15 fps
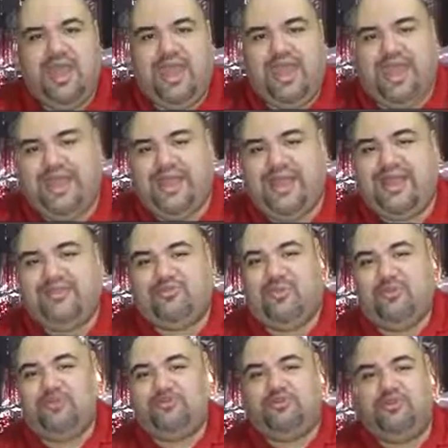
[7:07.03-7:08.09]
Hey guys,
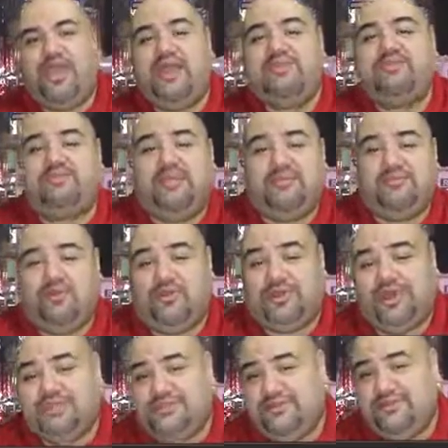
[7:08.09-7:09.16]
welcome to Entertainment Talk
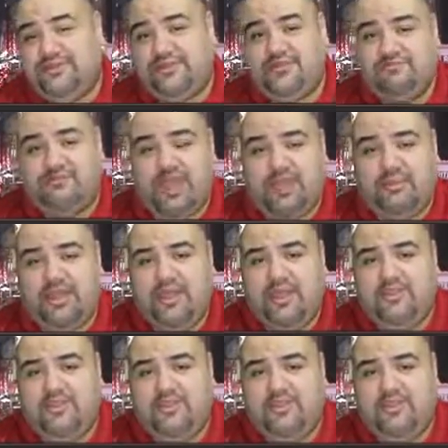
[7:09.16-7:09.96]
Nation. This is Rob.